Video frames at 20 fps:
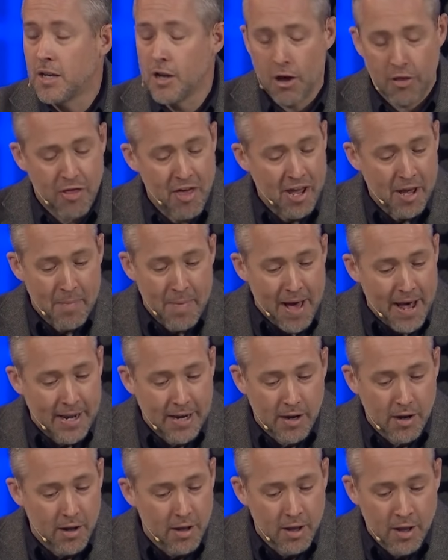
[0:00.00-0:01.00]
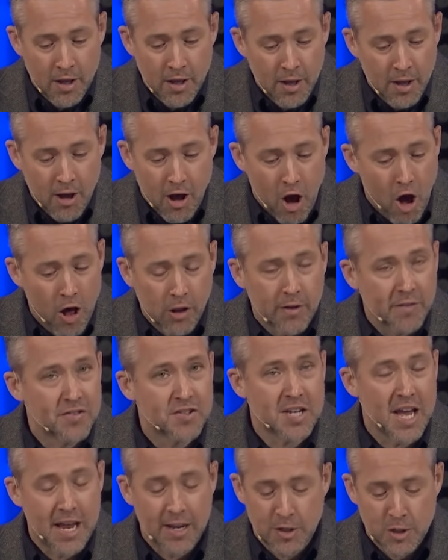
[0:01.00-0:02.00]
Y'all think about it all of
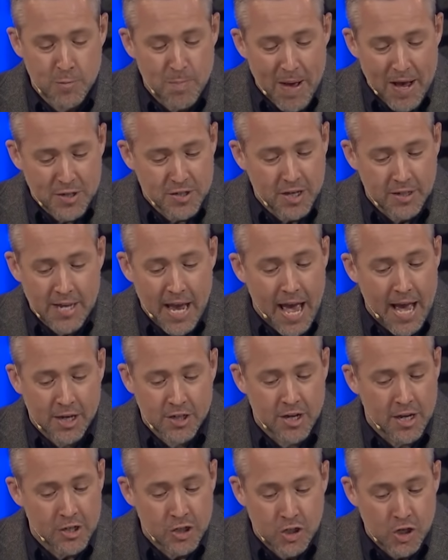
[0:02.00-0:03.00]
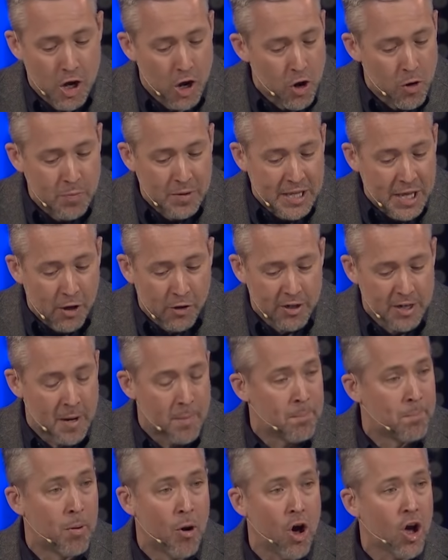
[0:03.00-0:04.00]
Satan's best attacks on Job yielded
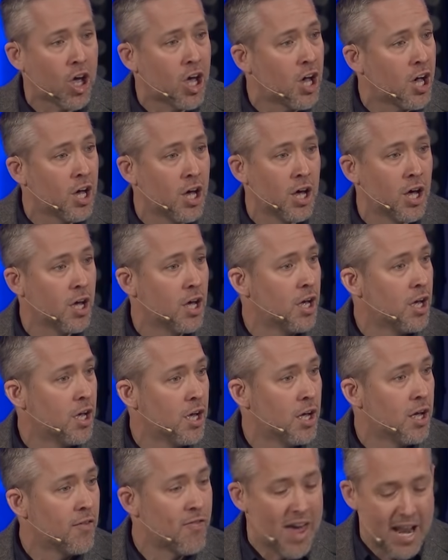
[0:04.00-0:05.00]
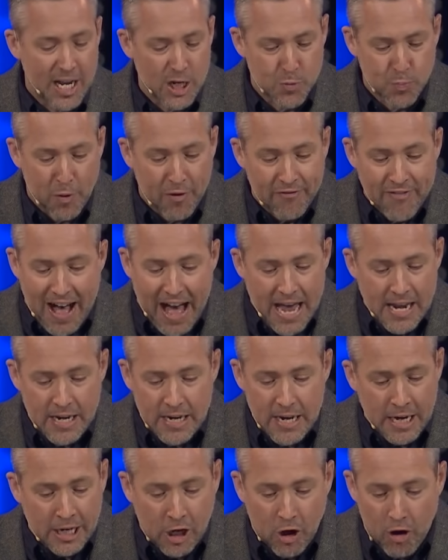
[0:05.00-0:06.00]
a book that has
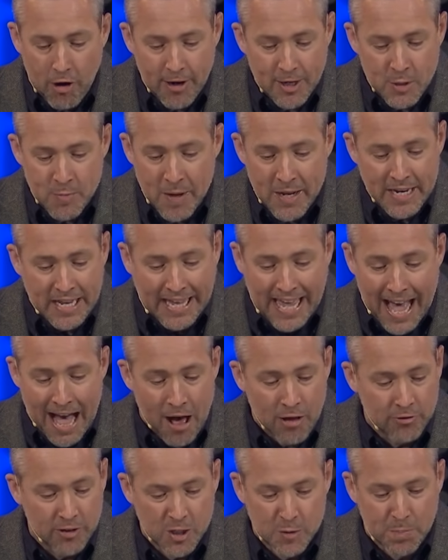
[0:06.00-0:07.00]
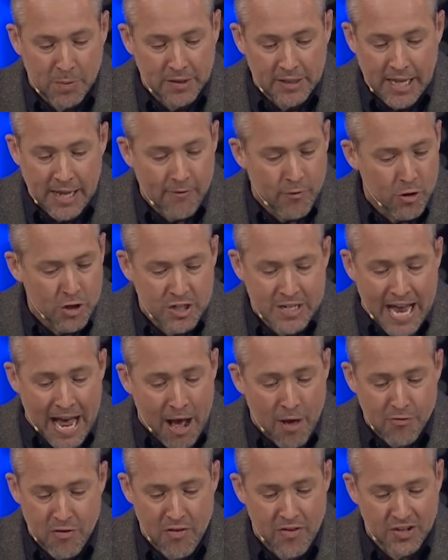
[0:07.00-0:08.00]
provided encouragement to countless believers
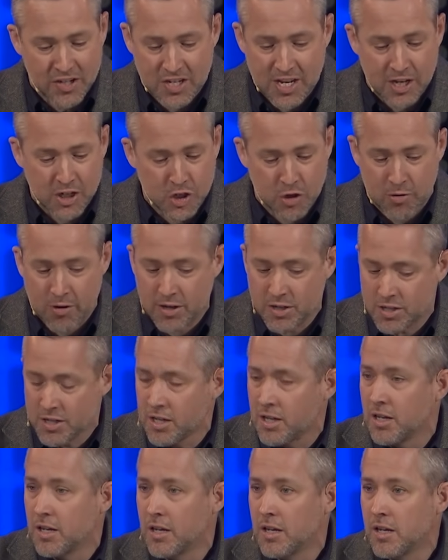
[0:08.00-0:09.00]
down through the centuries.